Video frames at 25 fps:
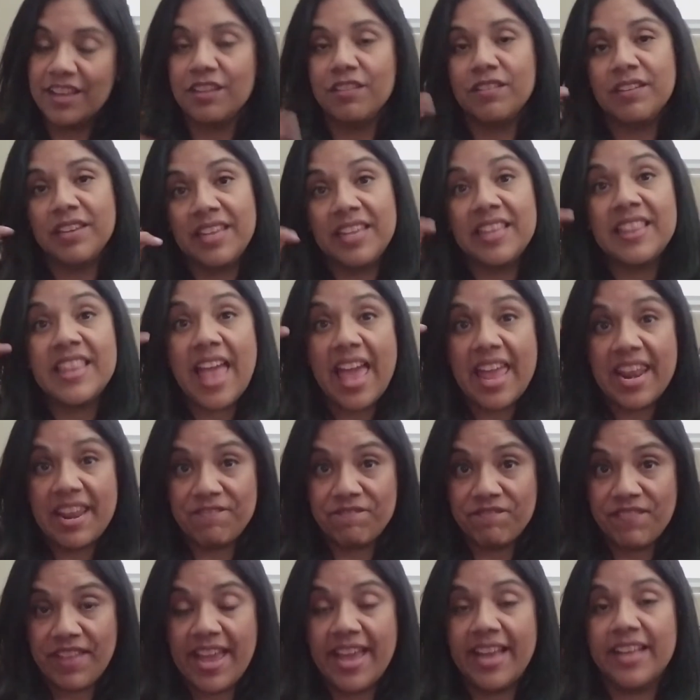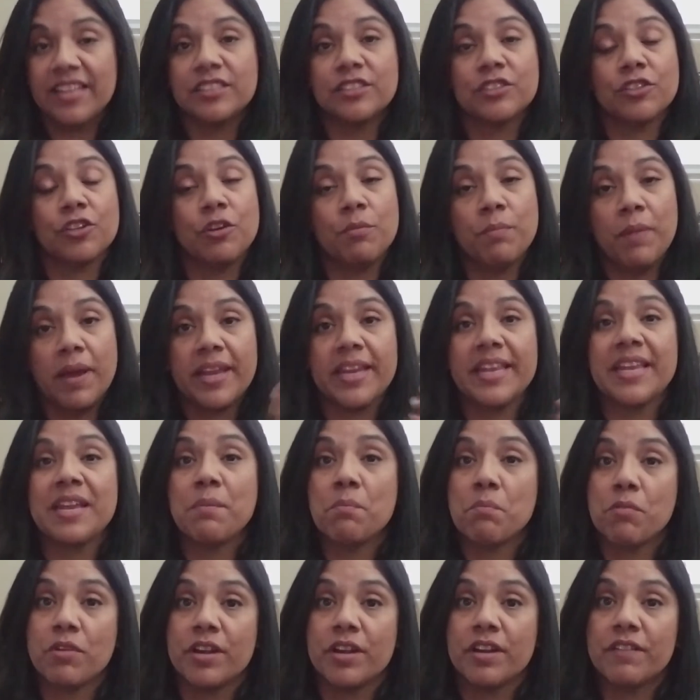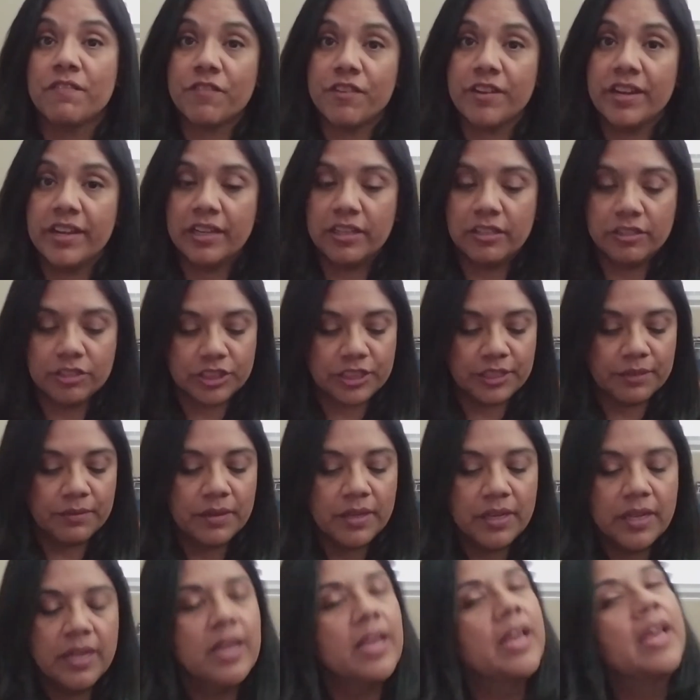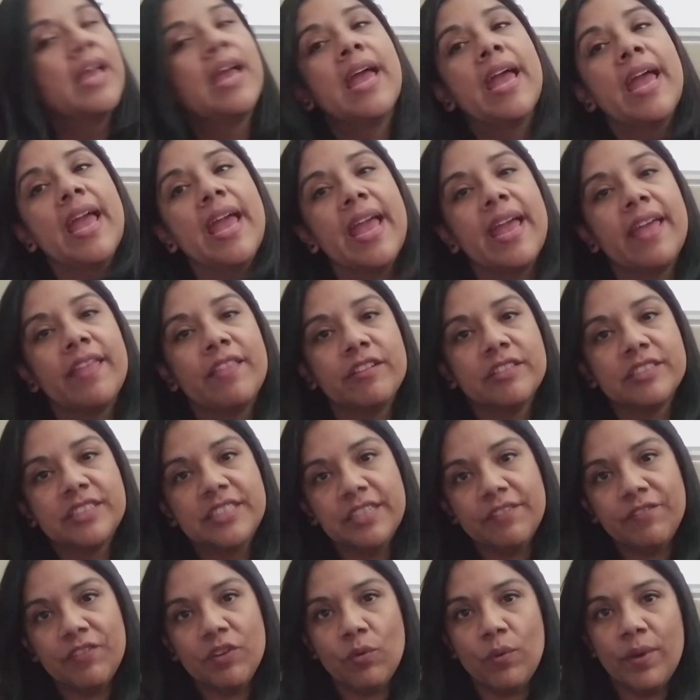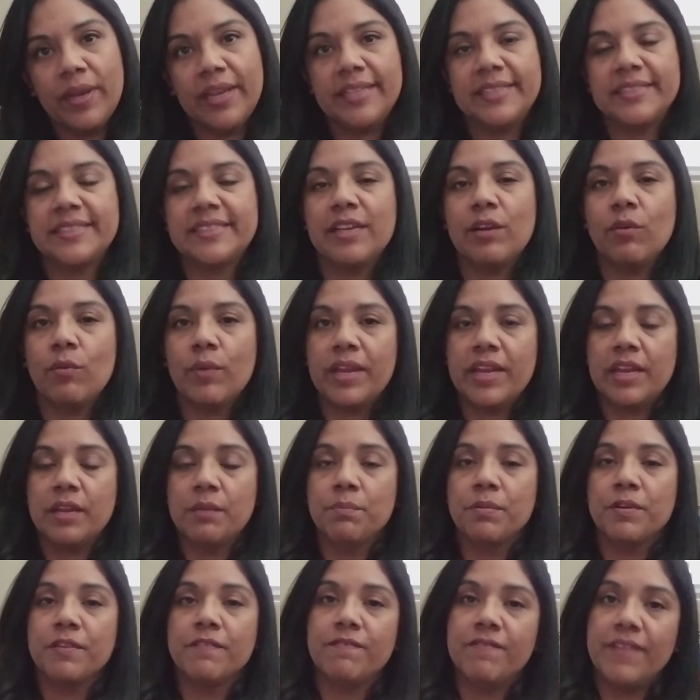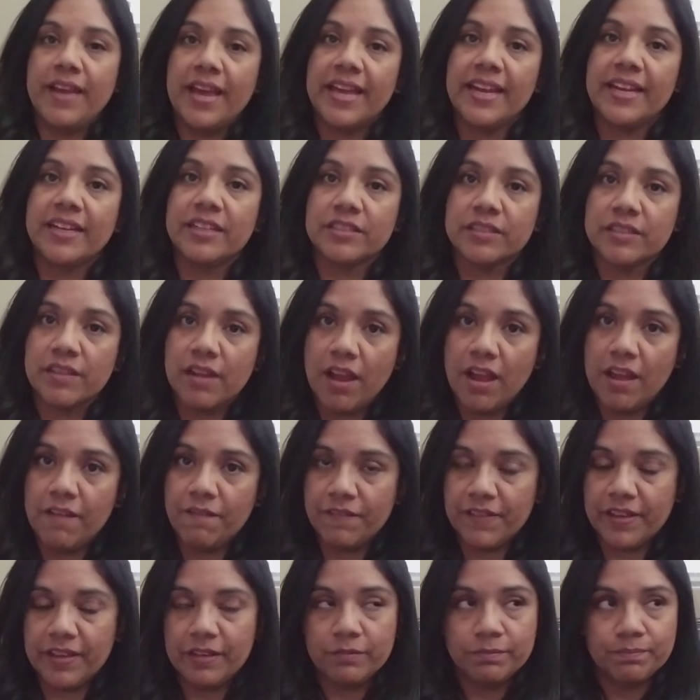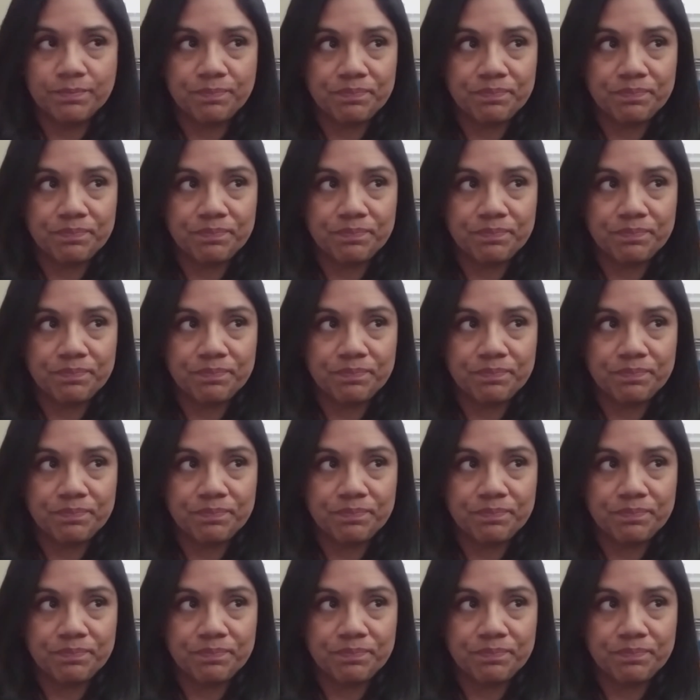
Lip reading: You need that fat so your body can burn it for energy. And there's different ways that we can put fat into coffee.